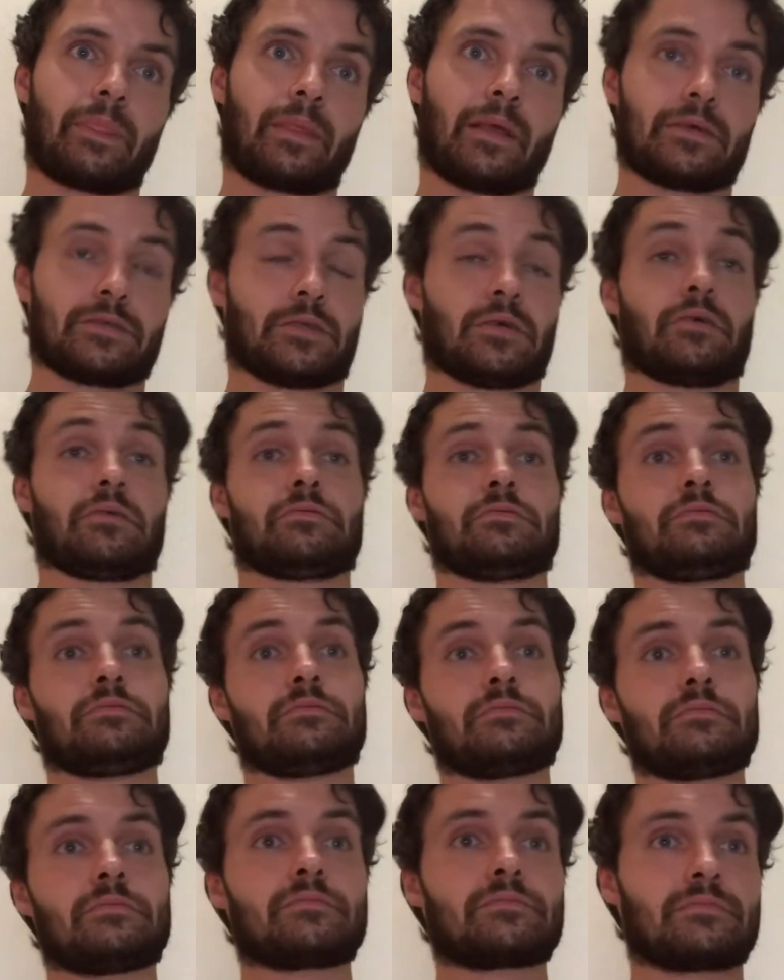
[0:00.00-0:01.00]
So,
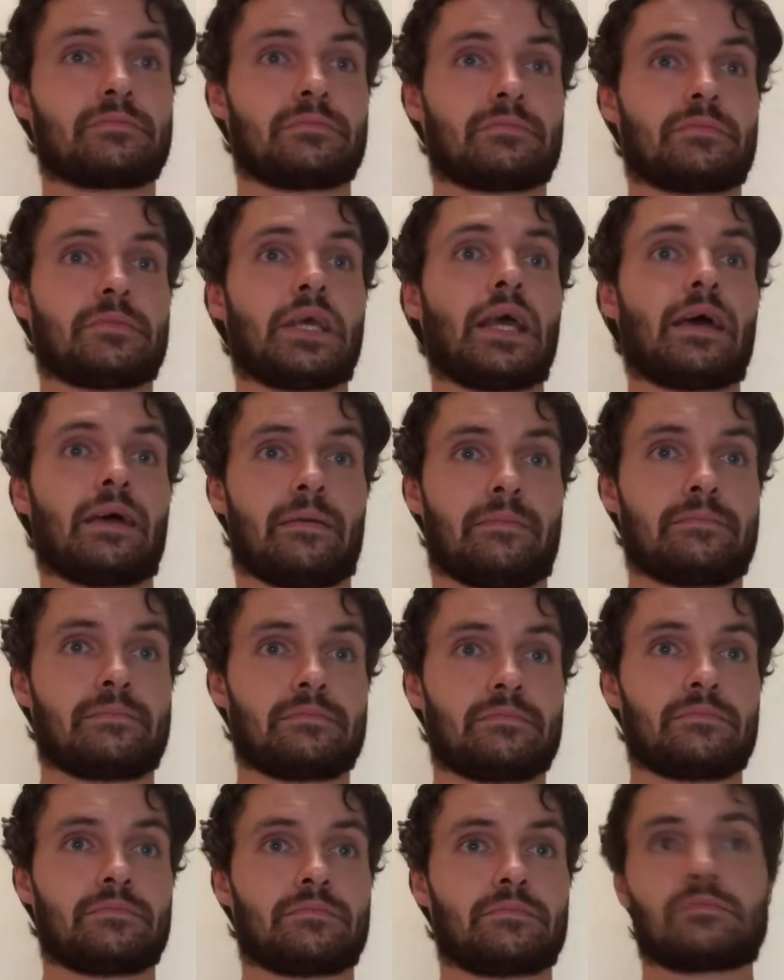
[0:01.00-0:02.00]
yeah.
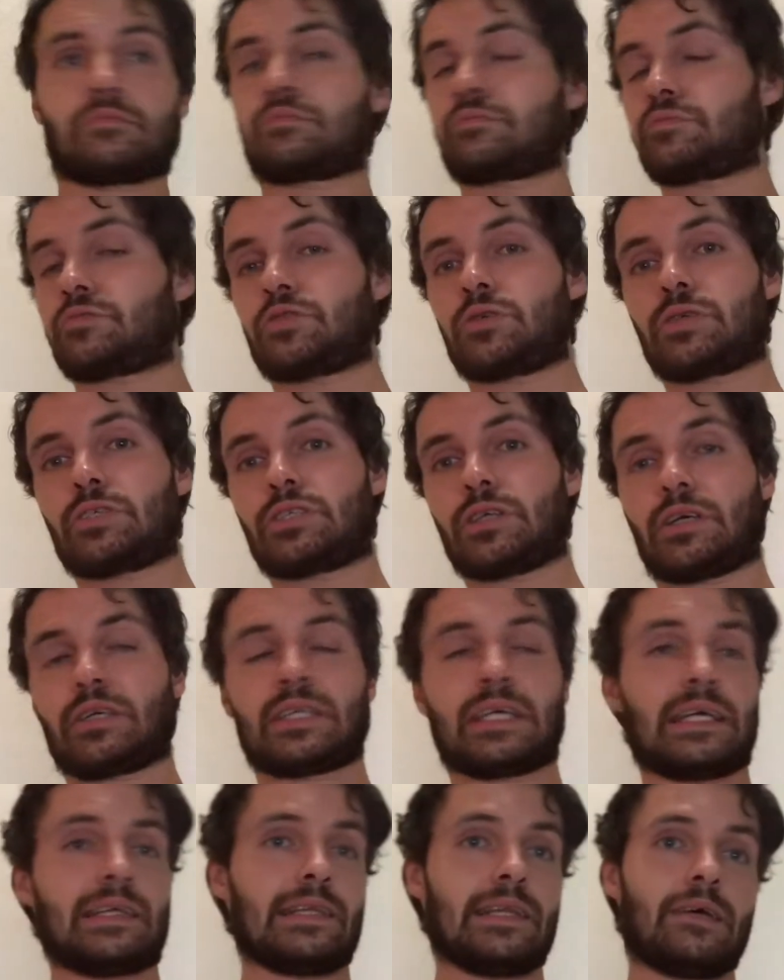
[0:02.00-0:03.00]
Do I chuck
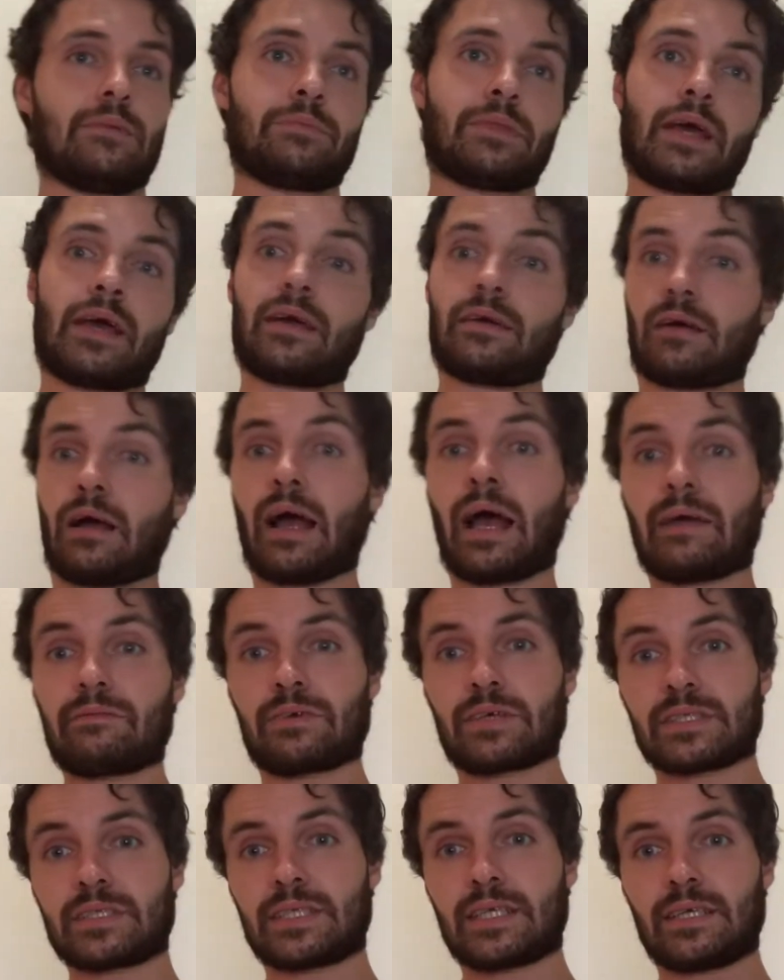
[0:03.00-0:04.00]
Kiddle up there? I have
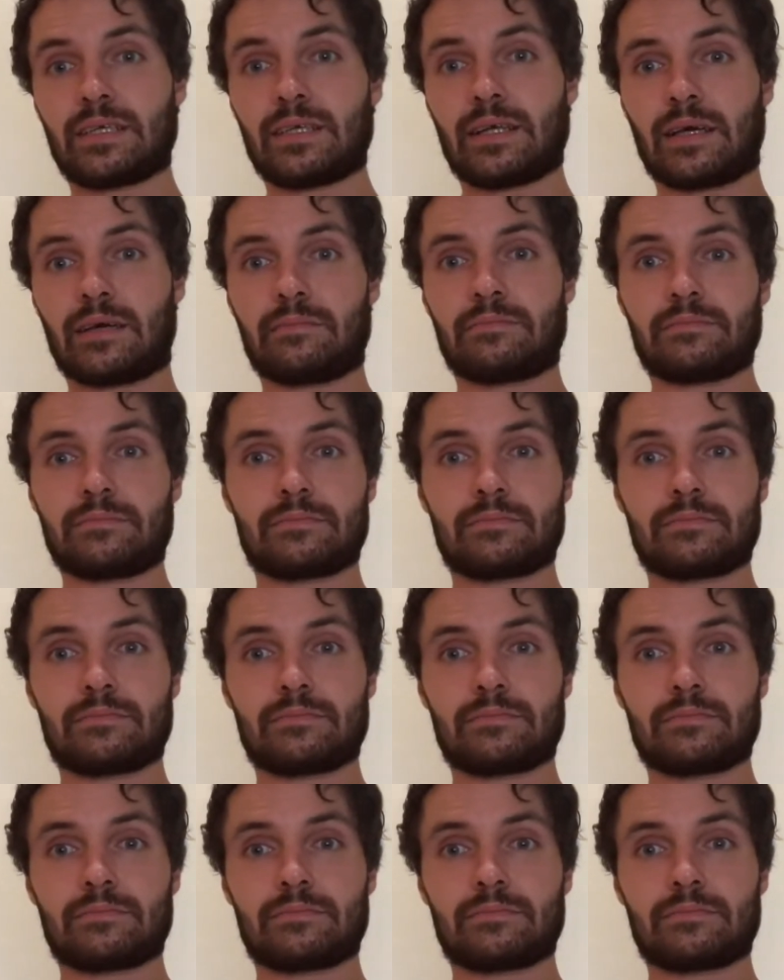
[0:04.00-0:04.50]
considered it.